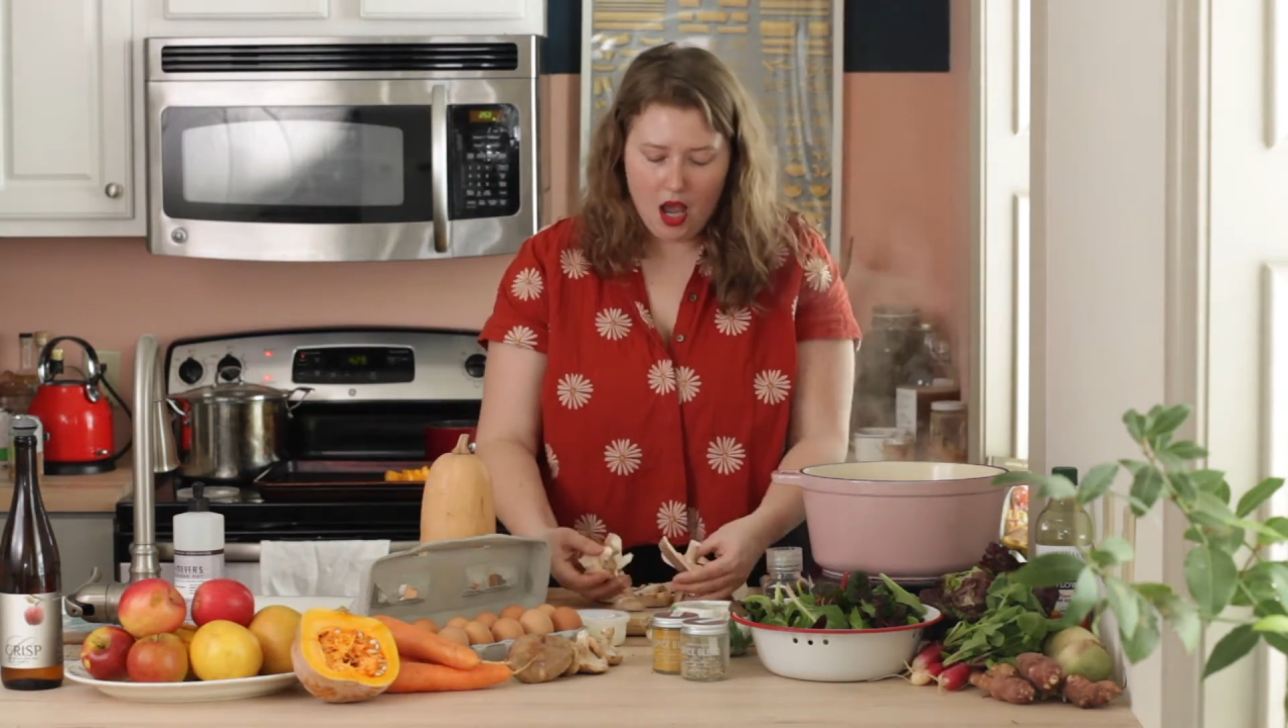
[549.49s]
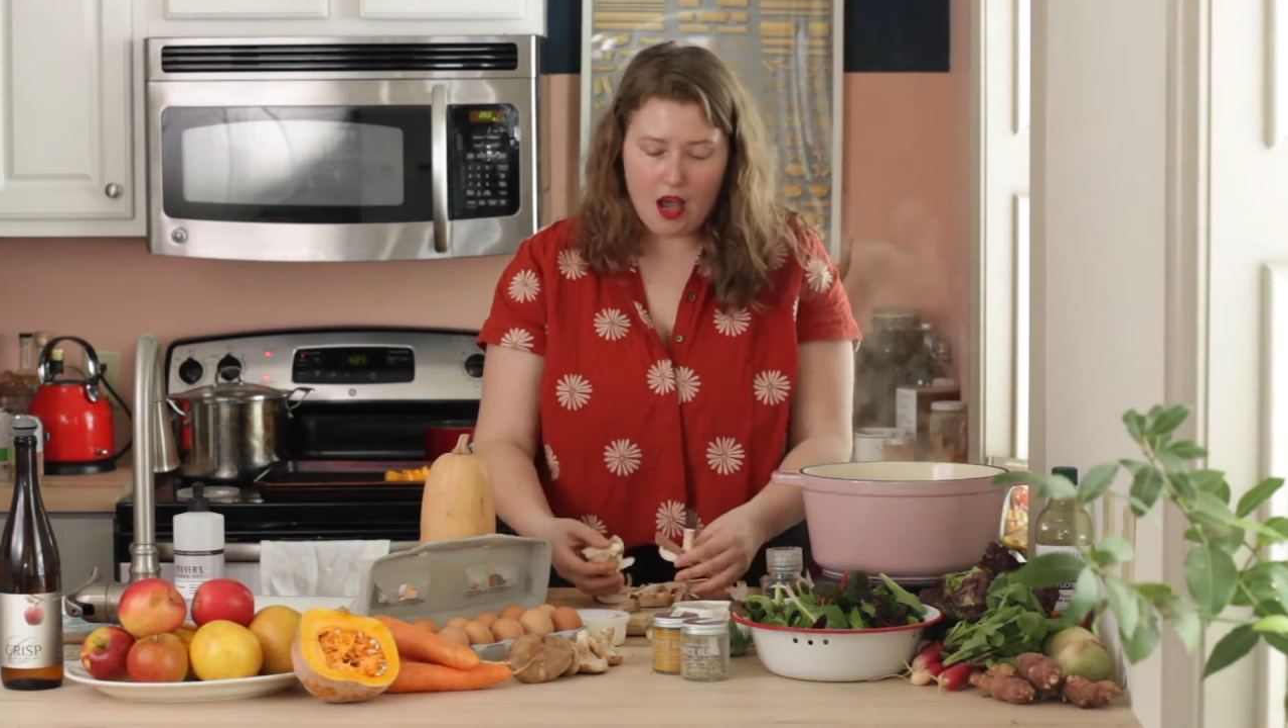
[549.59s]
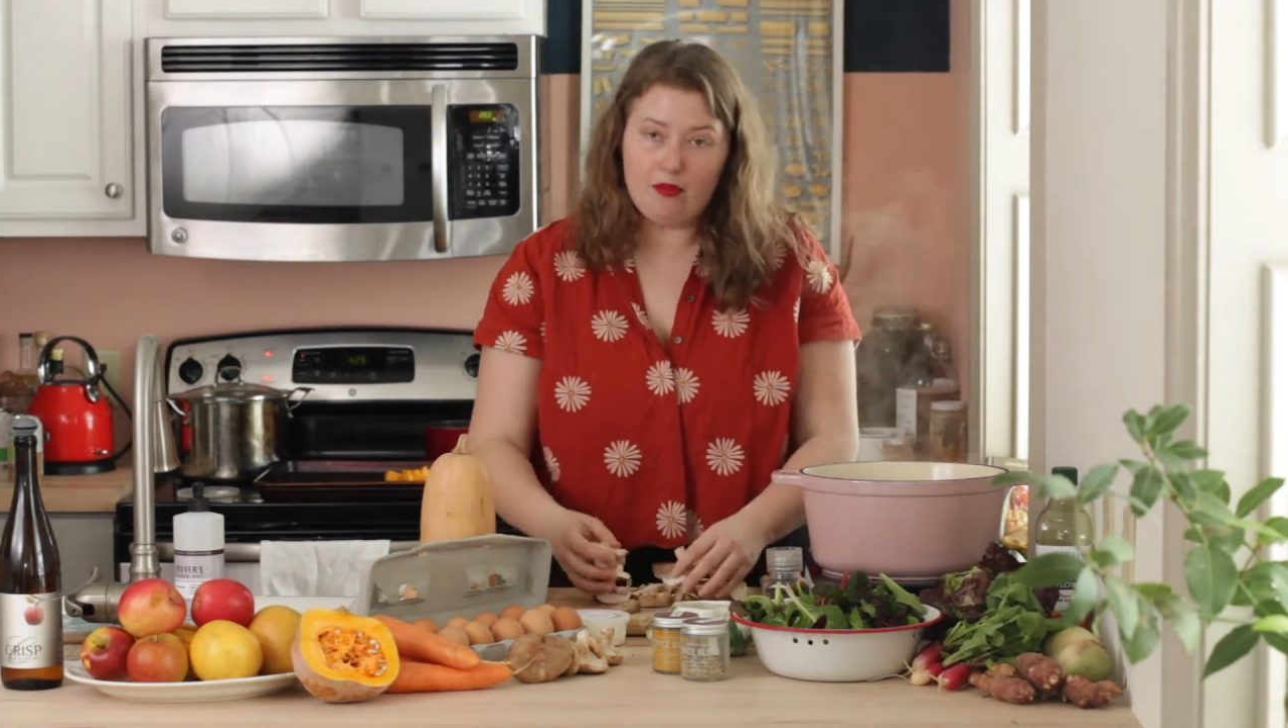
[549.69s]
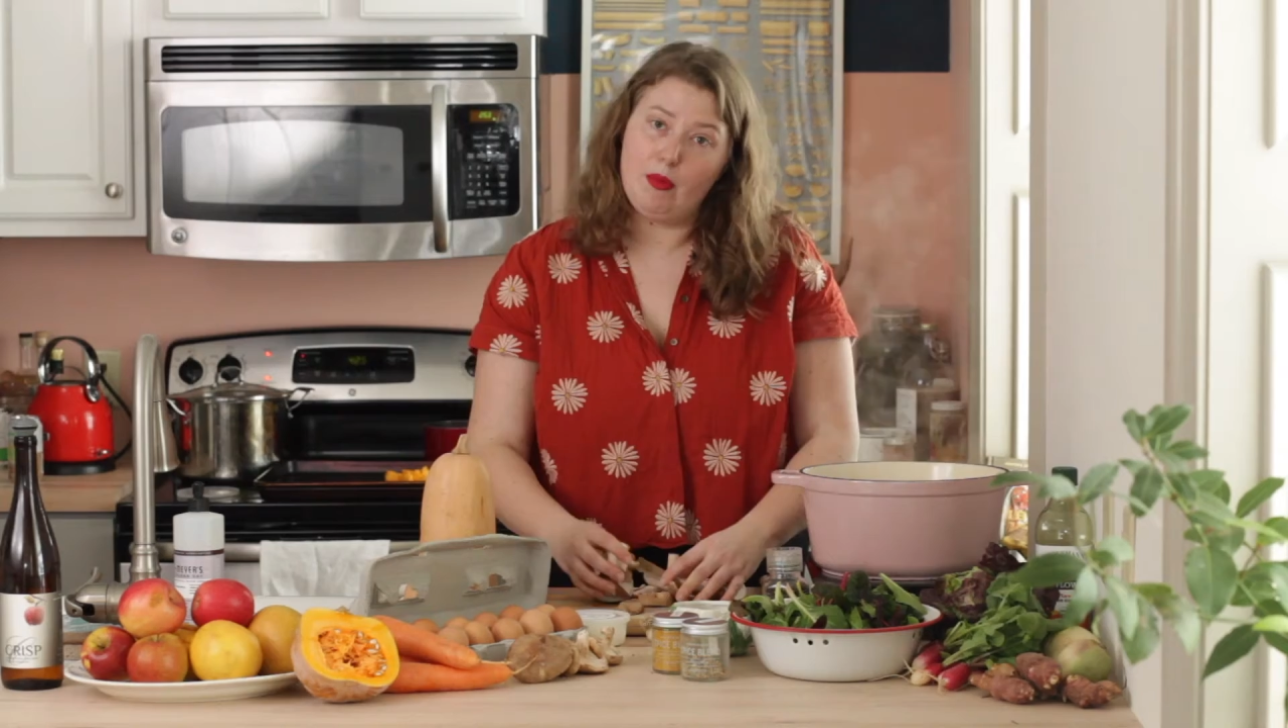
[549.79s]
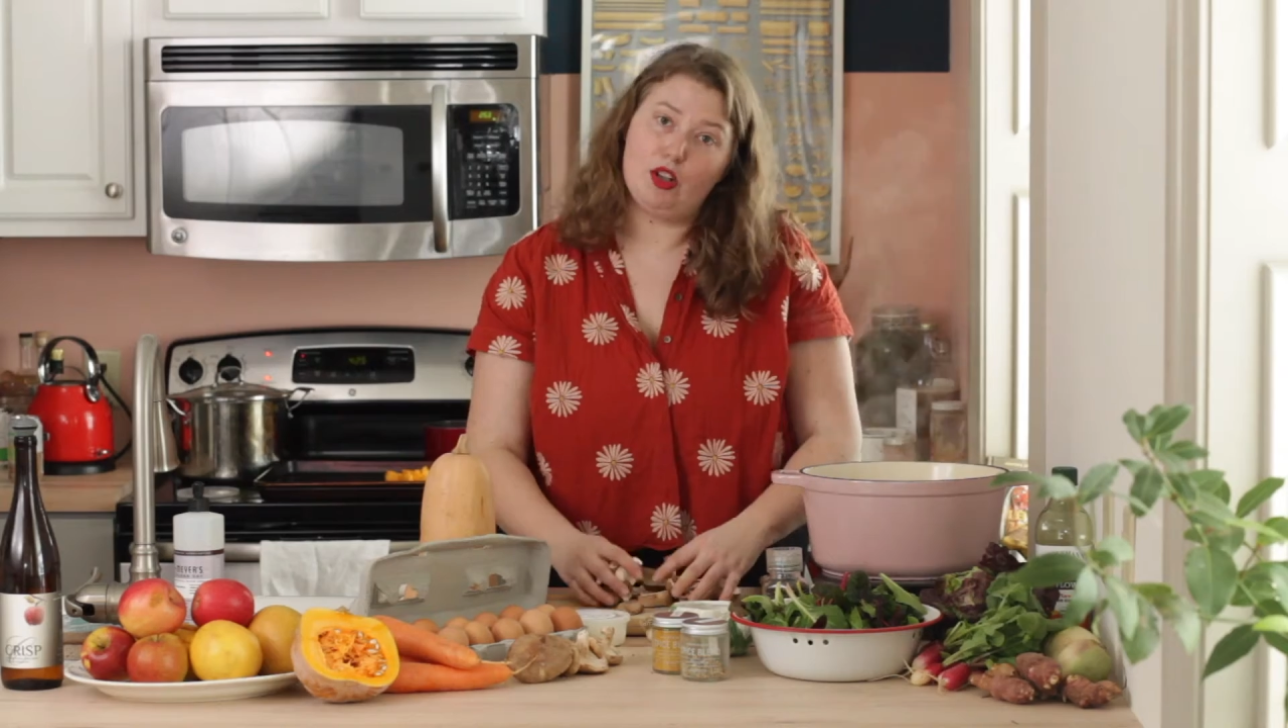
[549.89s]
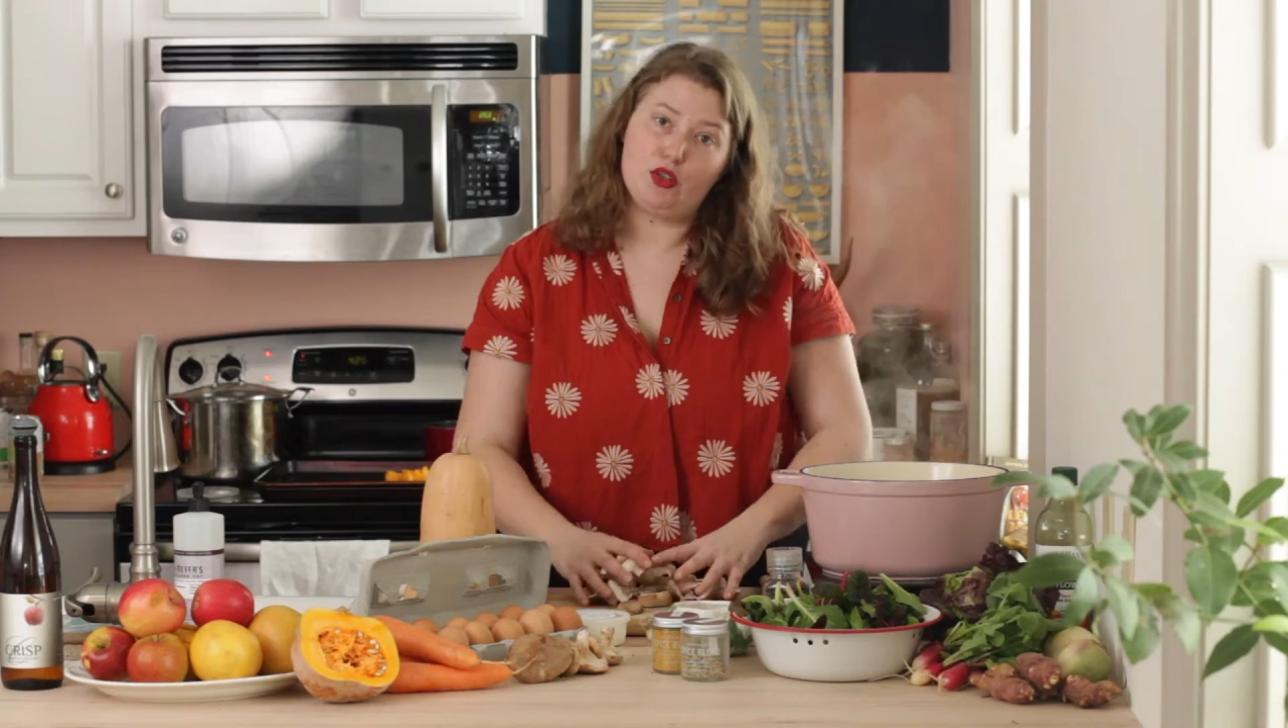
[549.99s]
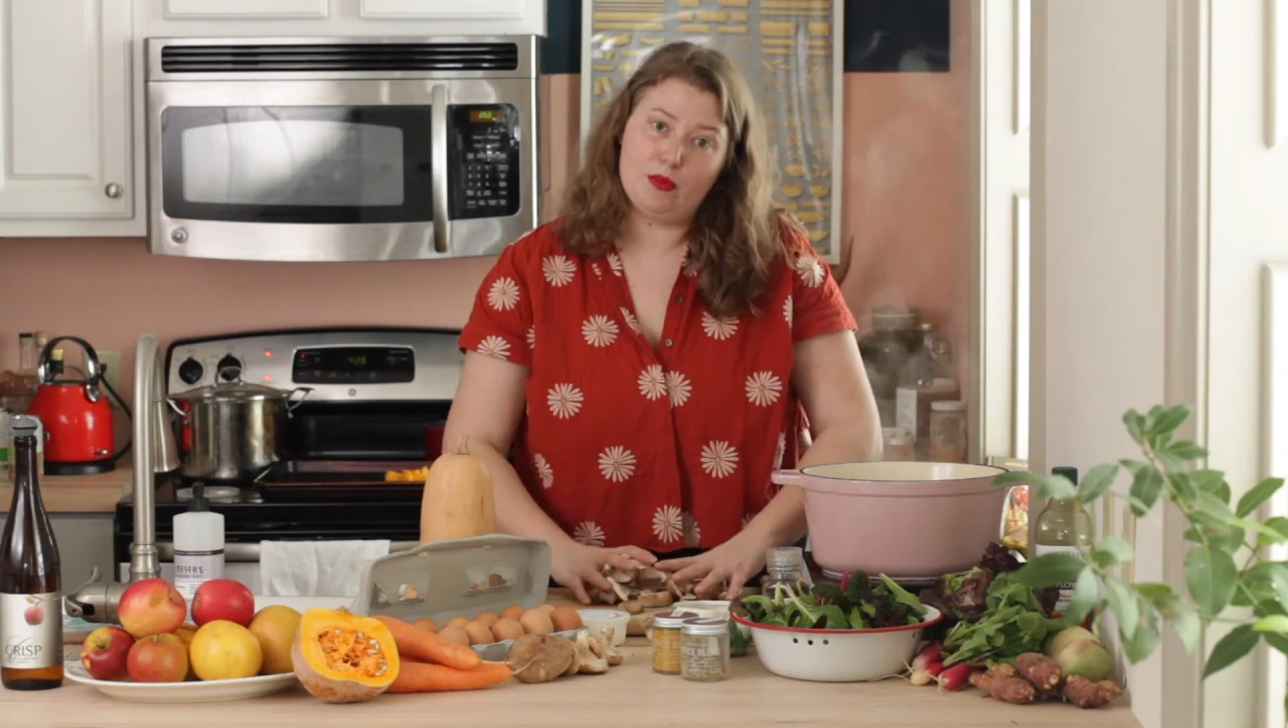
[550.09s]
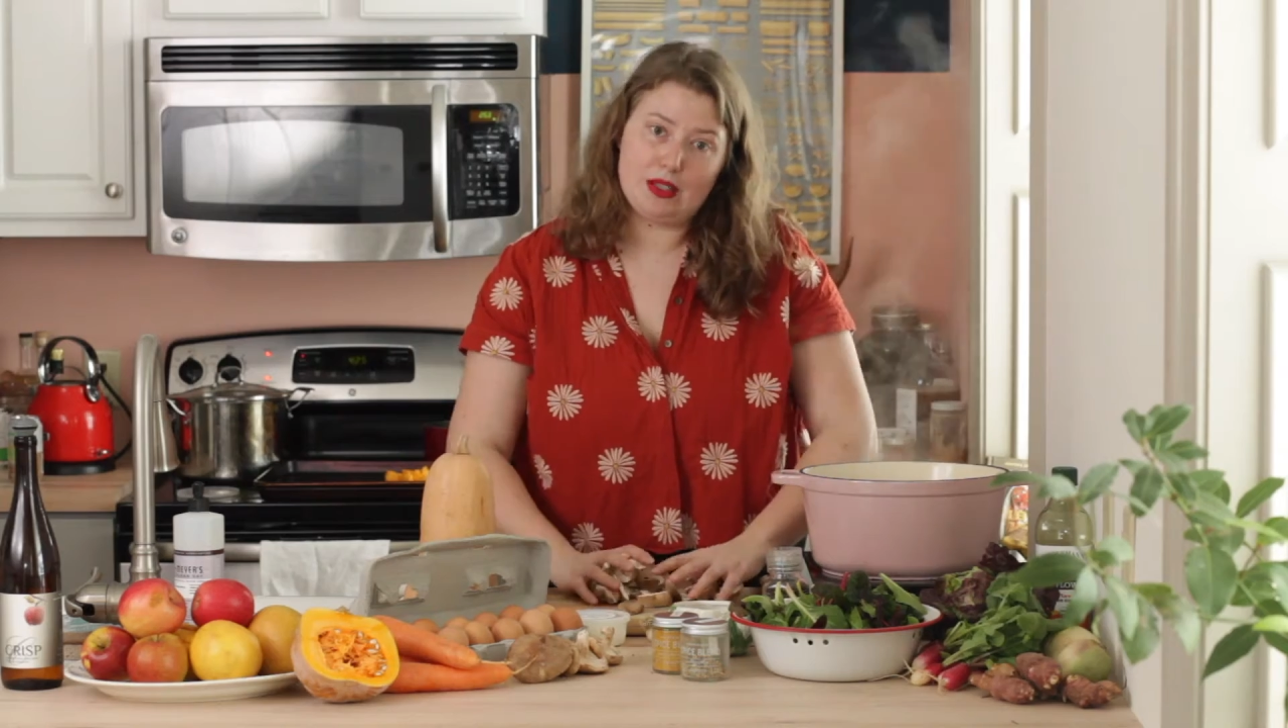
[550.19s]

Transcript: of mushroom